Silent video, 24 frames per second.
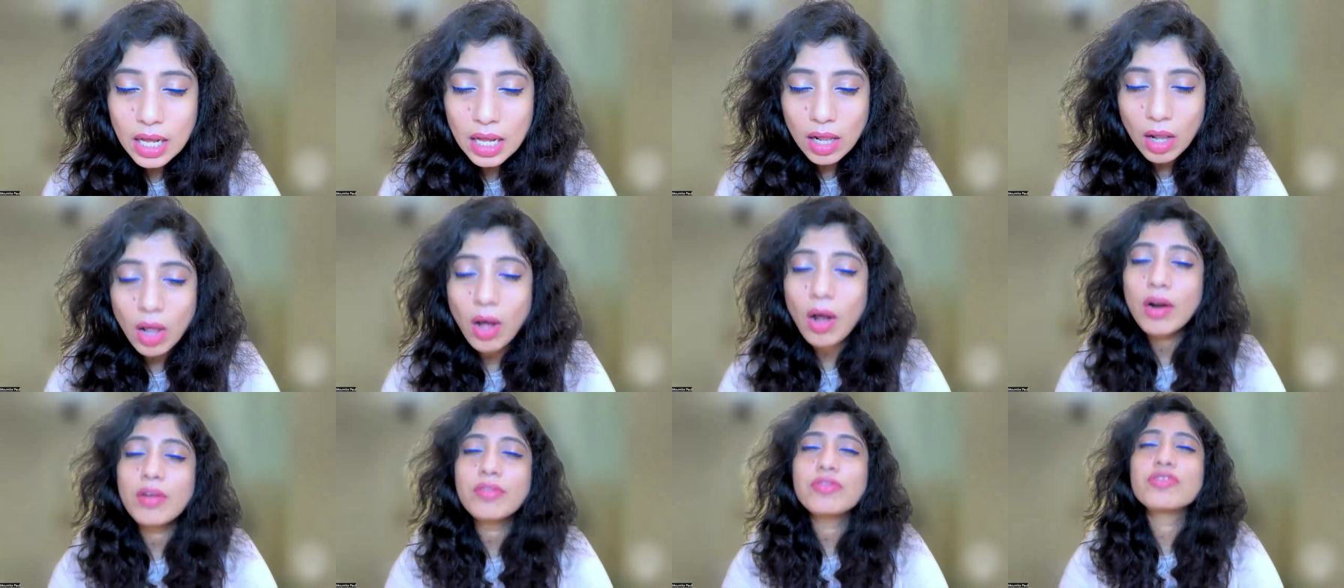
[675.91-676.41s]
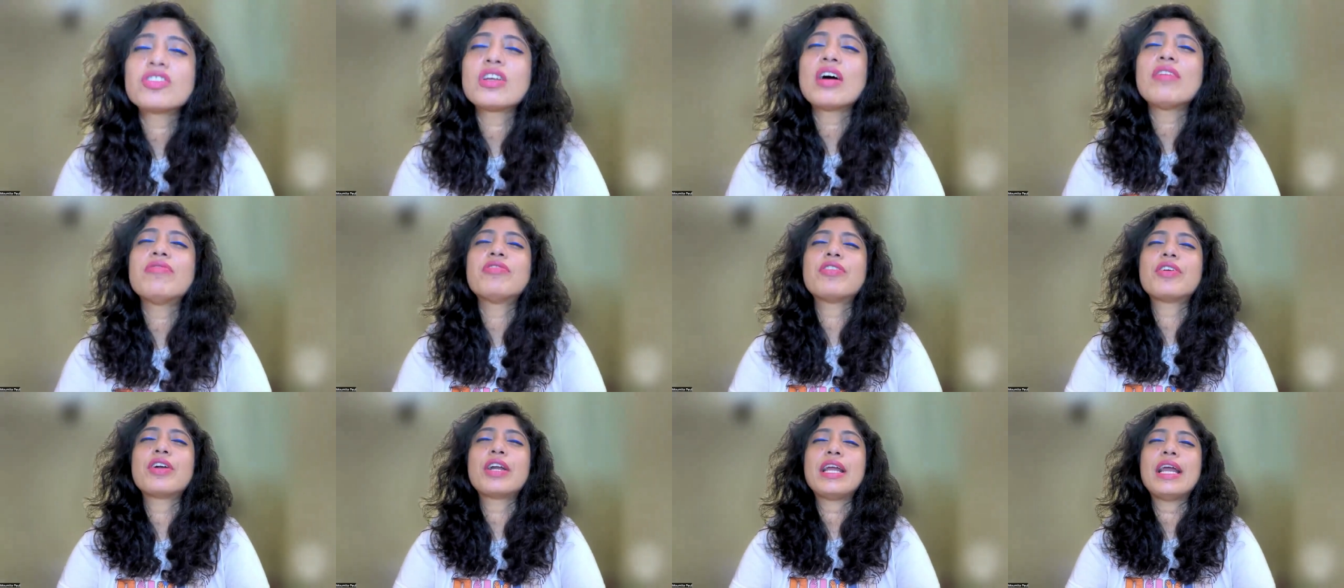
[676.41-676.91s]
a lot of
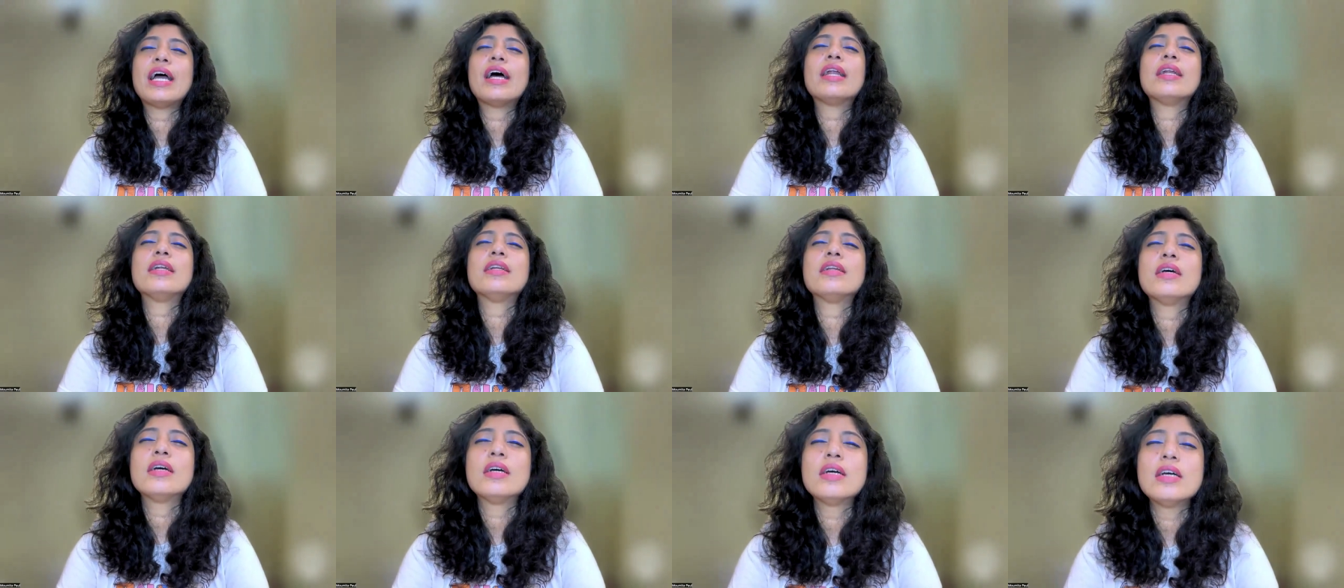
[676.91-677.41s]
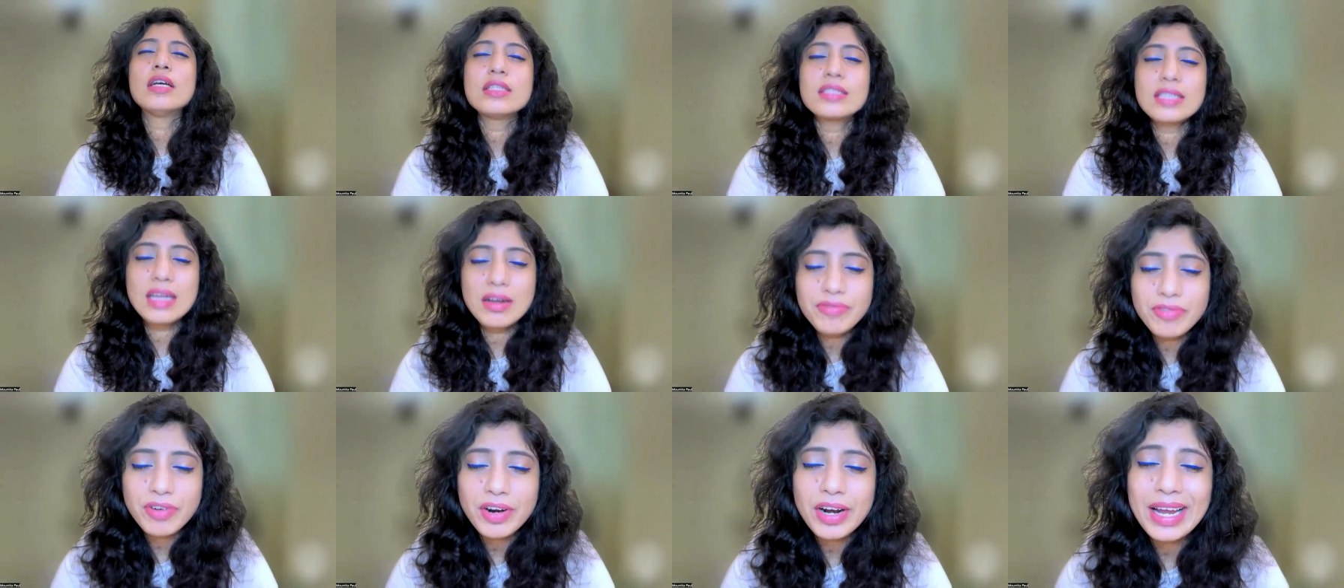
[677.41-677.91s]
suffering and
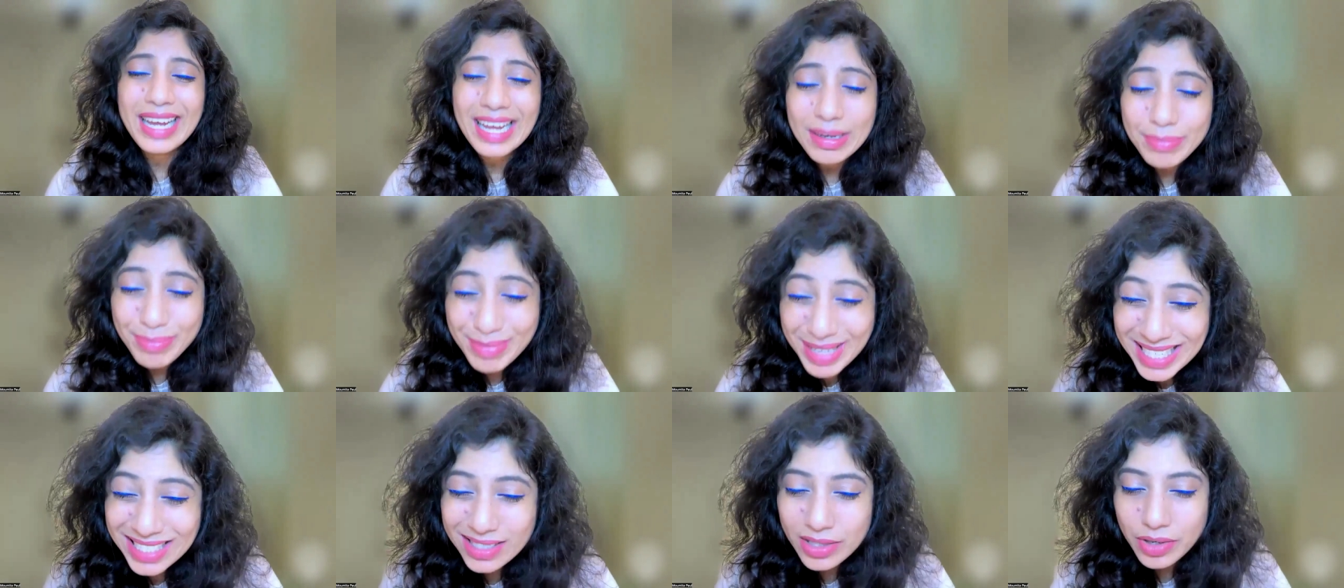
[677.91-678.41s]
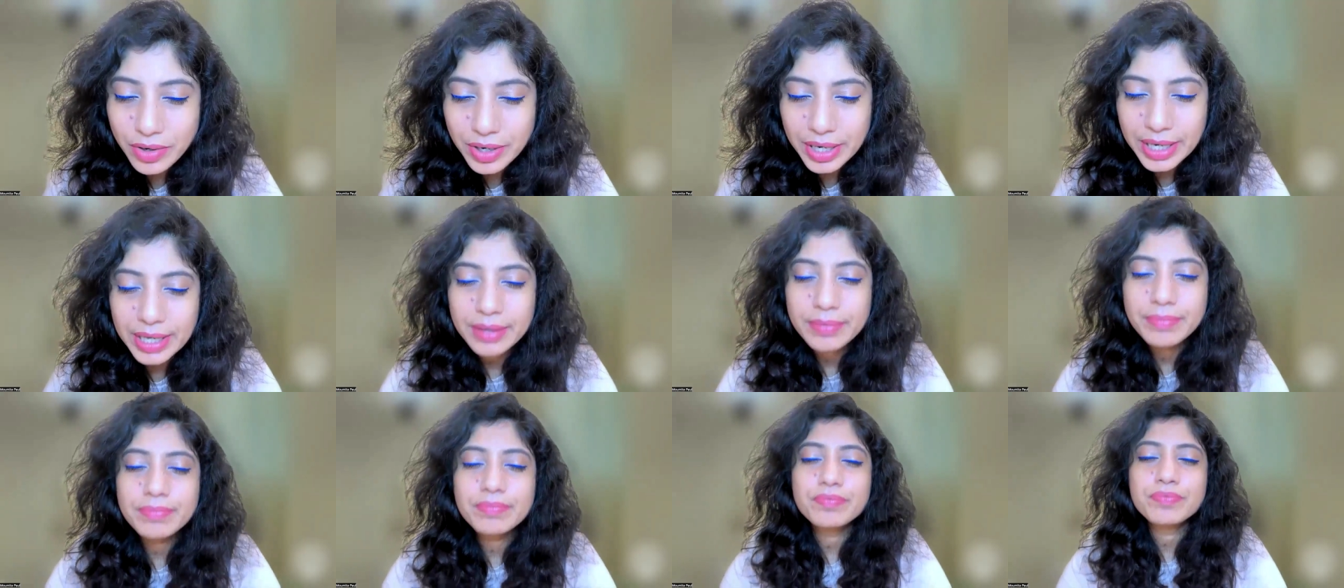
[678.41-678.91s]
suffering and
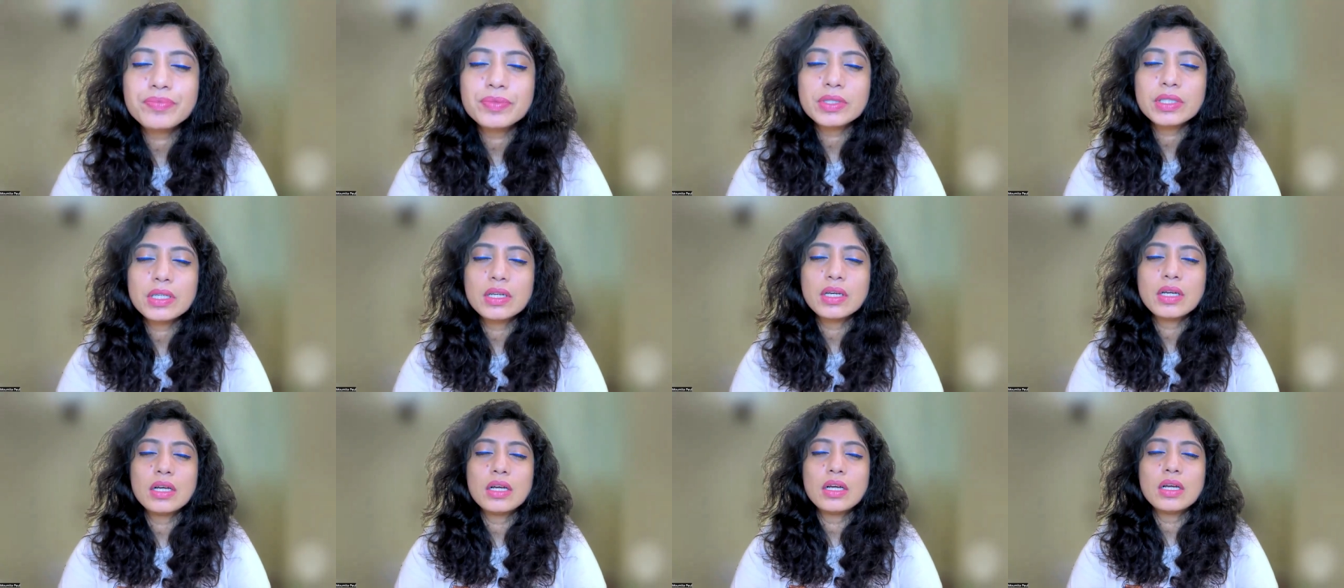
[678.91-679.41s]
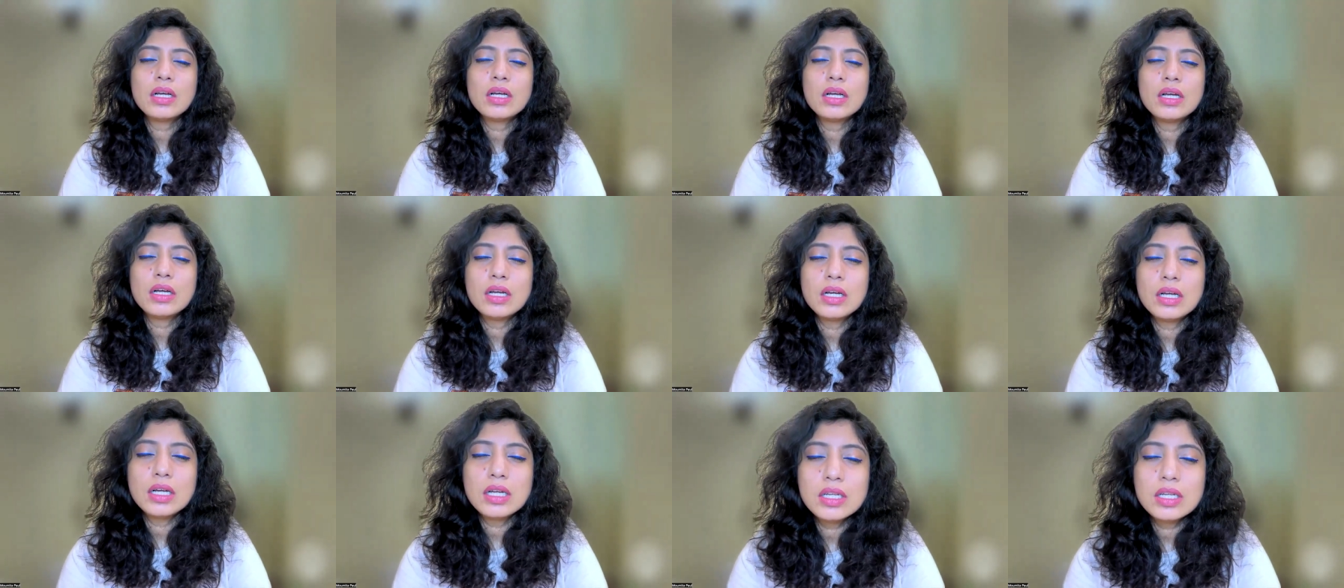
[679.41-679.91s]
misery.
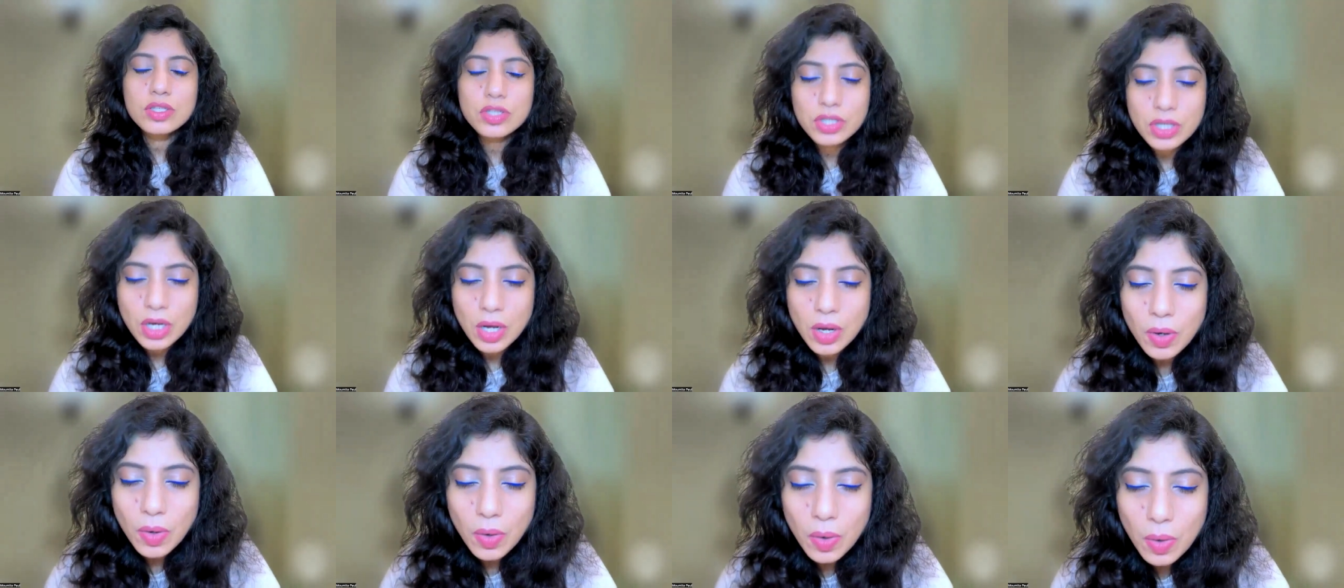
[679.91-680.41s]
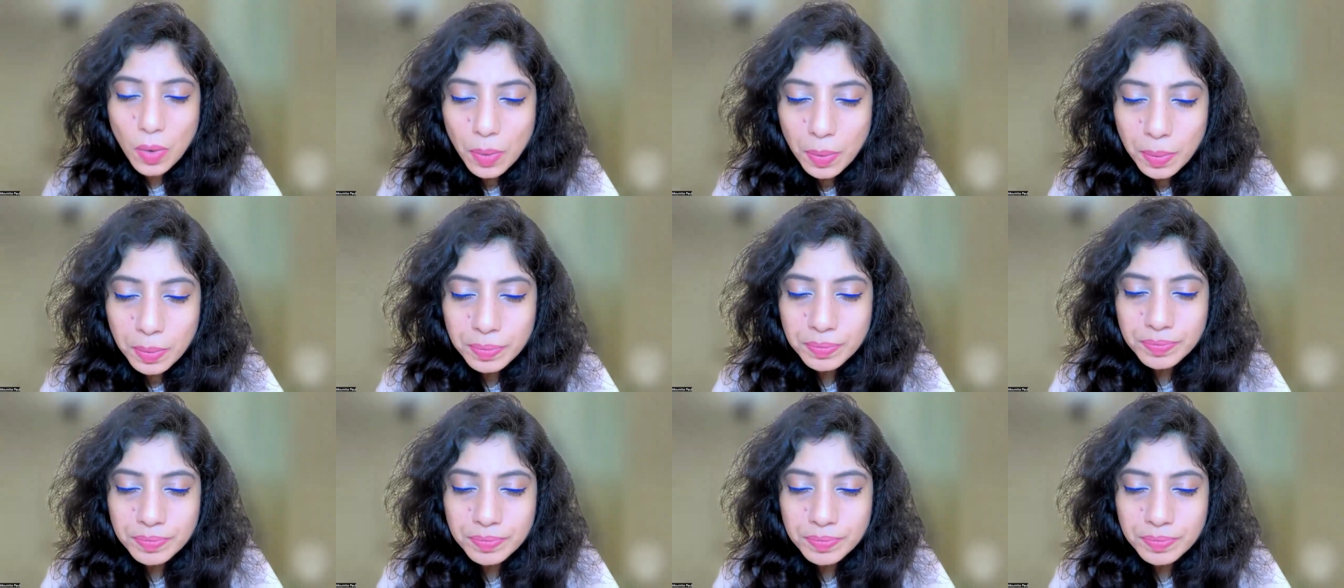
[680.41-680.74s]
So,